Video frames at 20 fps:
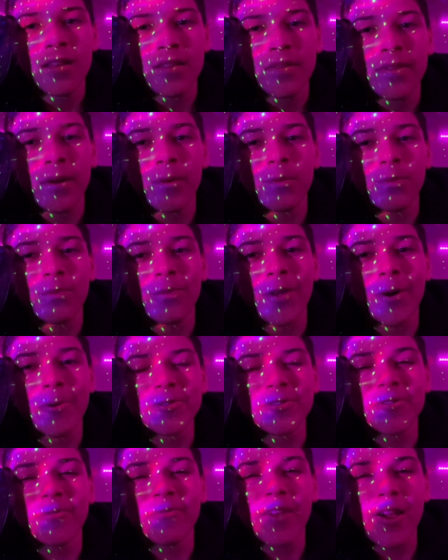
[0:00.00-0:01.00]

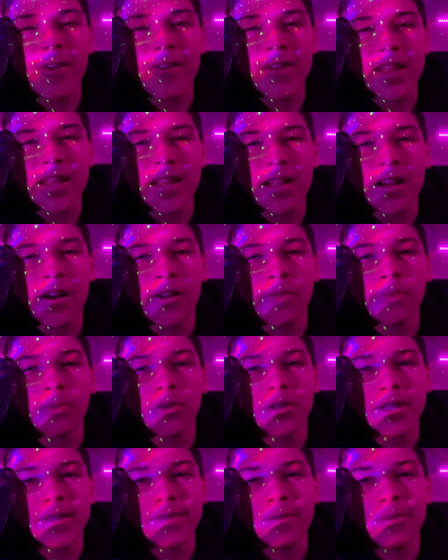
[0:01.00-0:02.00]

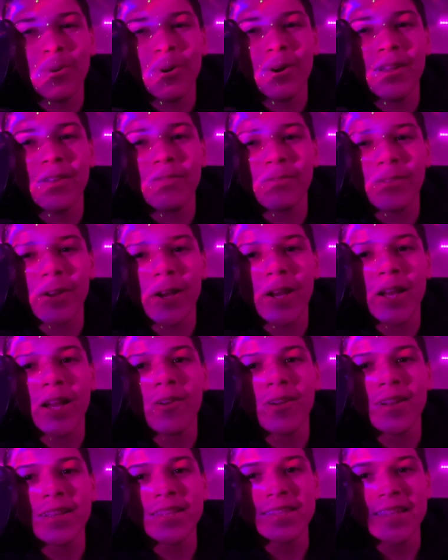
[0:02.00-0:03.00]
unbelievable and very
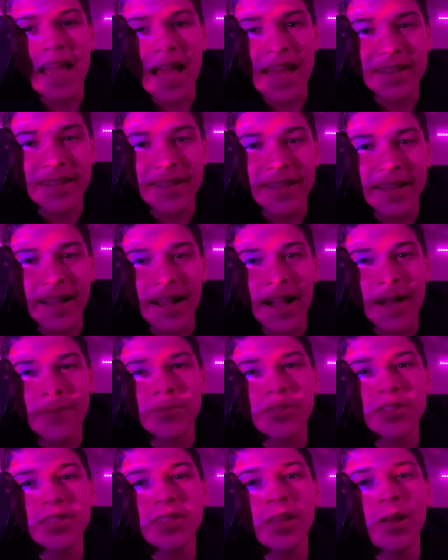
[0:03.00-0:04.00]
crazy ending. I'm
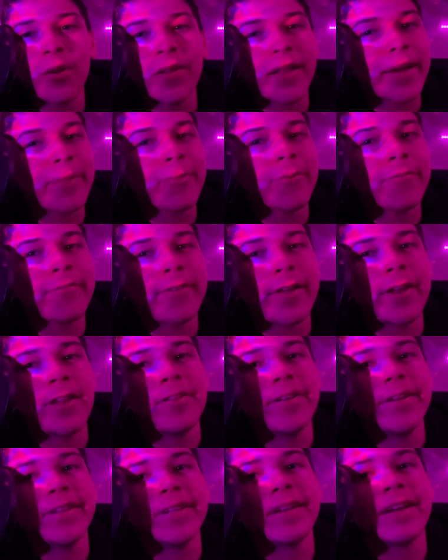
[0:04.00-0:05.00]
still
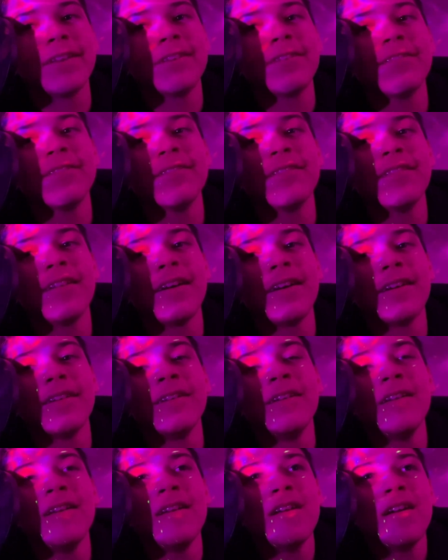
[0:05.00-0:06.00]
hyperventilating.
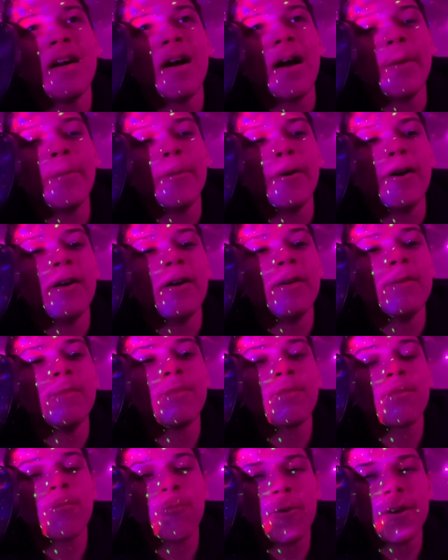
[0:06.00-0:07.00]
I'm a
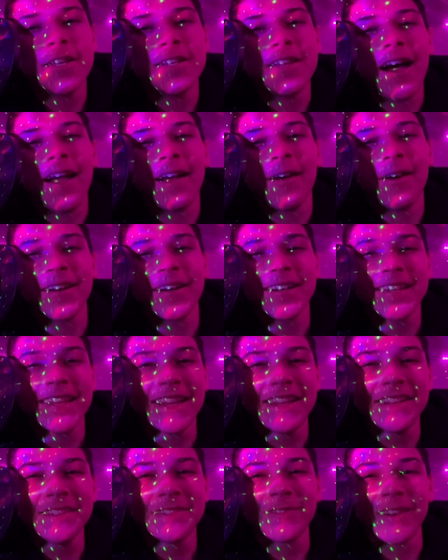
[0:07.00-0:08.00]
pretty diehard
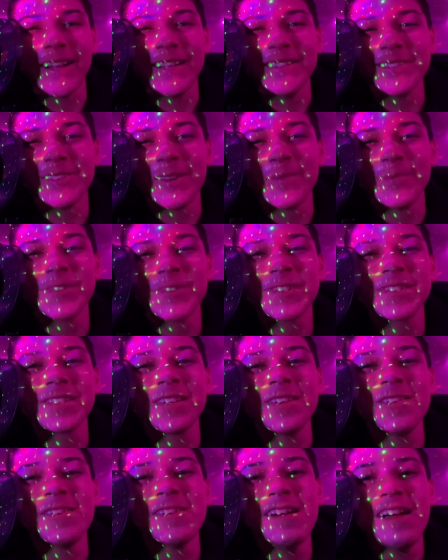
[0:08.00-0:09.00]
Kings fan, so I'm
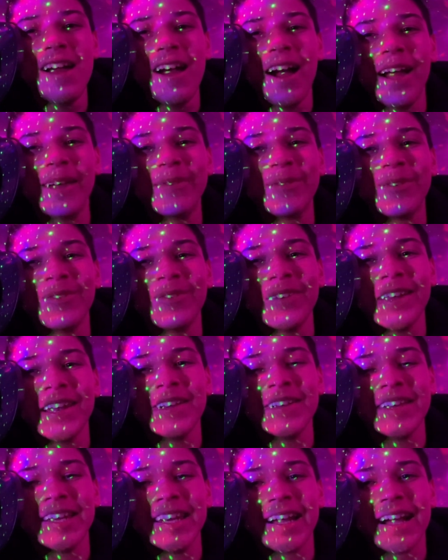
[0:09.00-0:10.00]
still
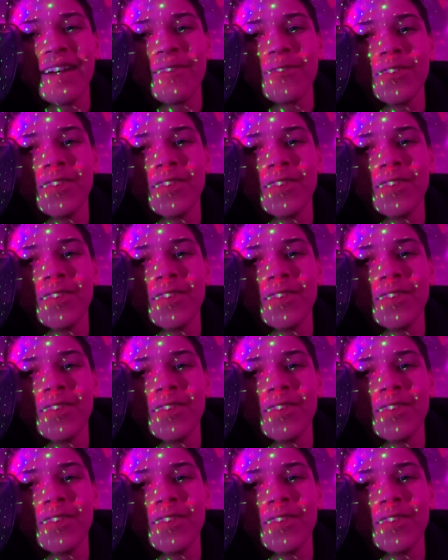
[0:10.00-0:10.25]
hyperventilating after